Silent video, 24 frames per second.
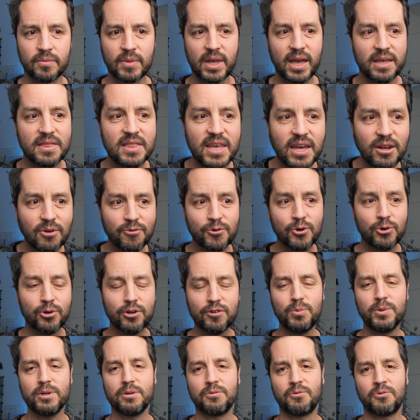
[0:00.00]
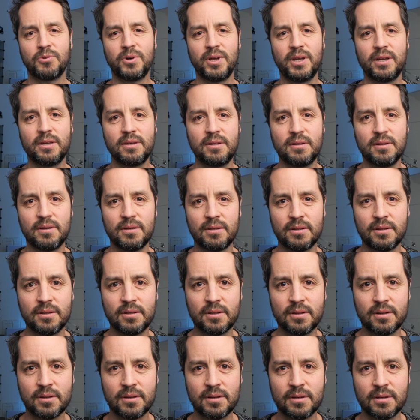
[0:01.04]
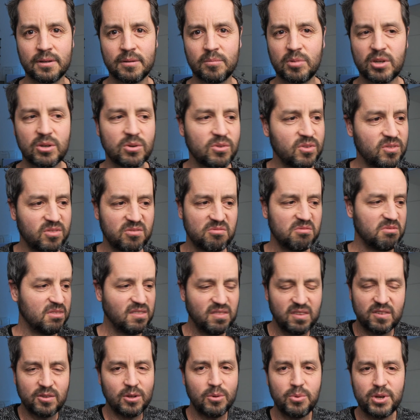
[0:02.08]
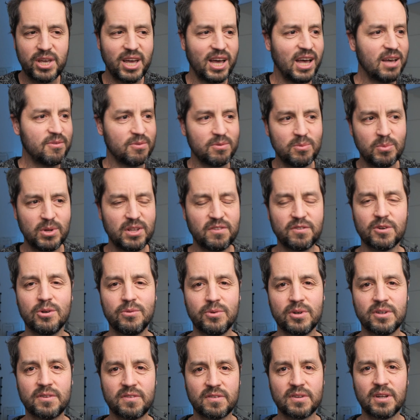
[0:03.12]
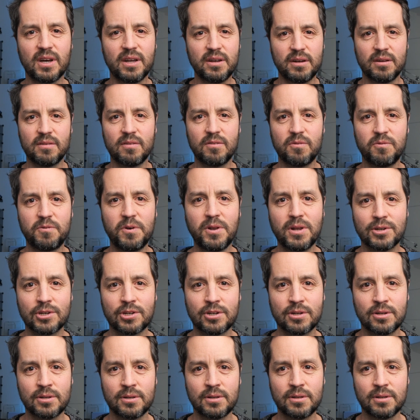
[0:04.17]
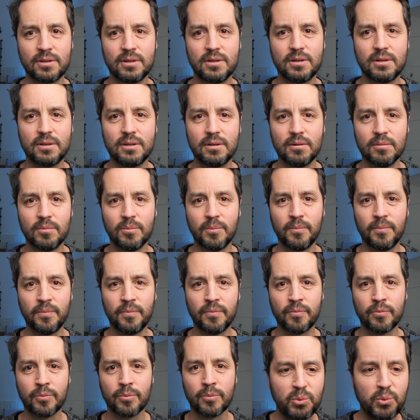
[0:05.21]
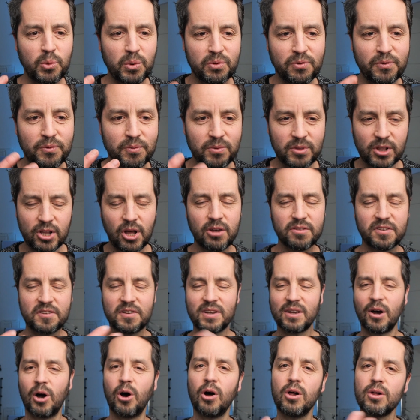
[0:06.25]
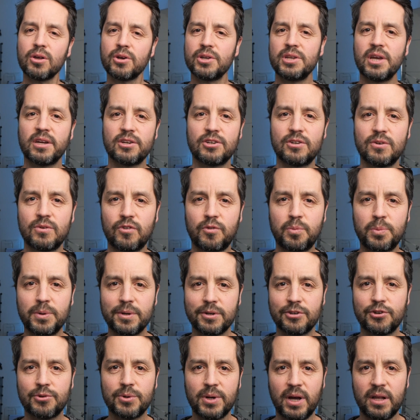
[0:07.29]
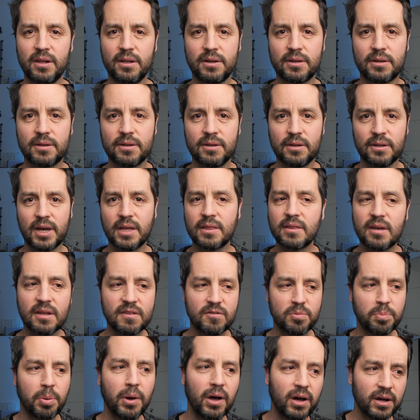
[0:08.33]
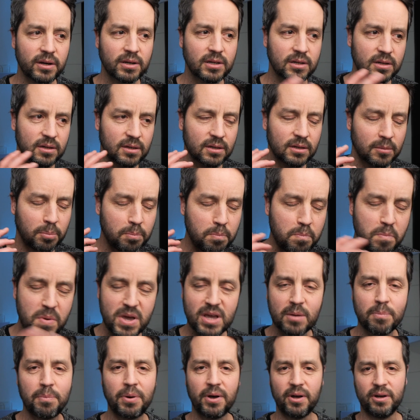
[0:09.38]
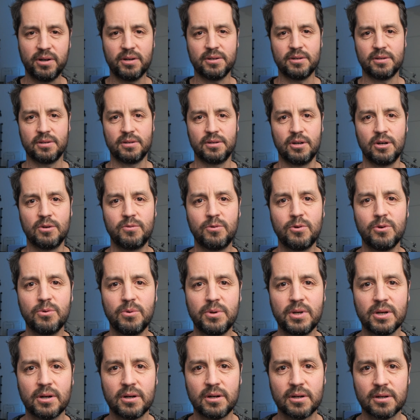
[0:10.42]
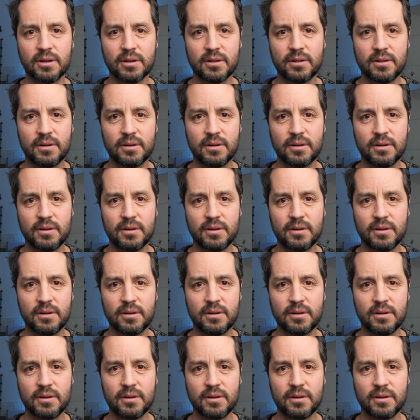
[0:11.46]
And then, of course, we're afraid. Because this is all we have, and when it's over, it's done. It's finished. We've lost all connection to spirituality. And that's part, big part of who we are.